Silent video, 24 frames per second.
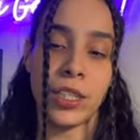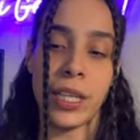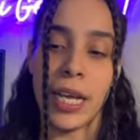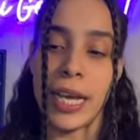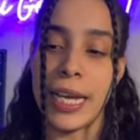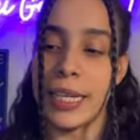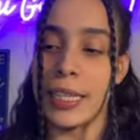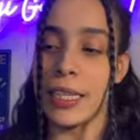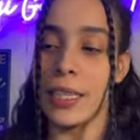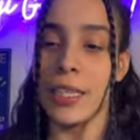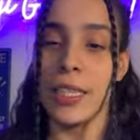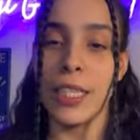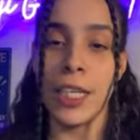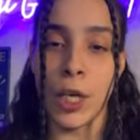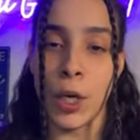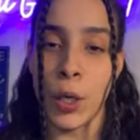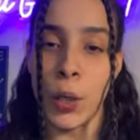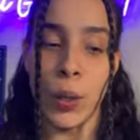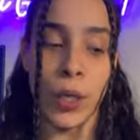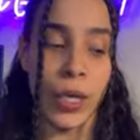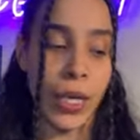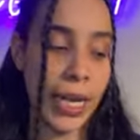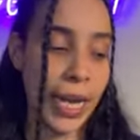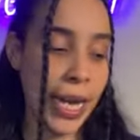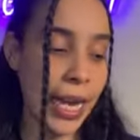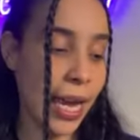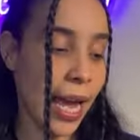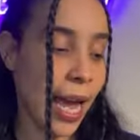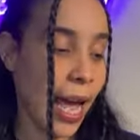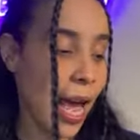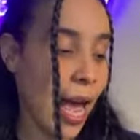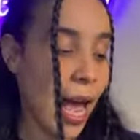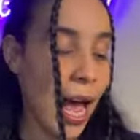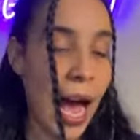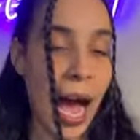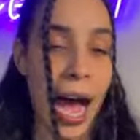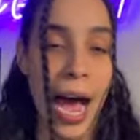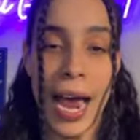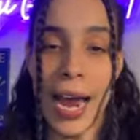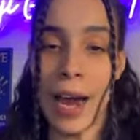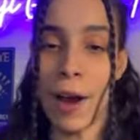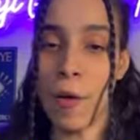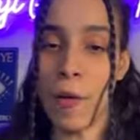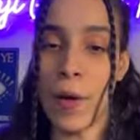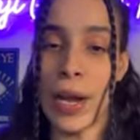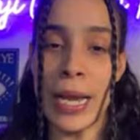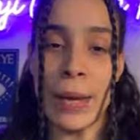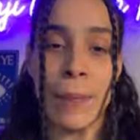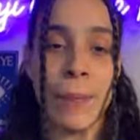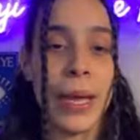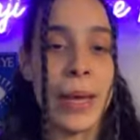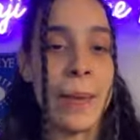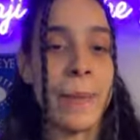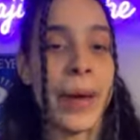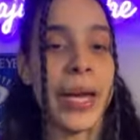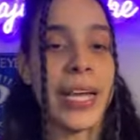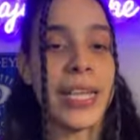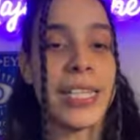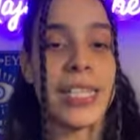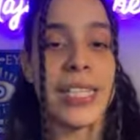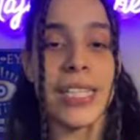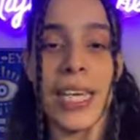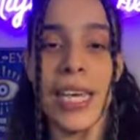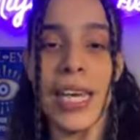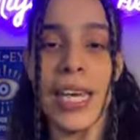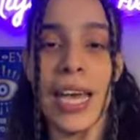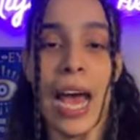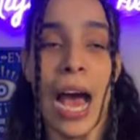Like, literally, I already made my tea.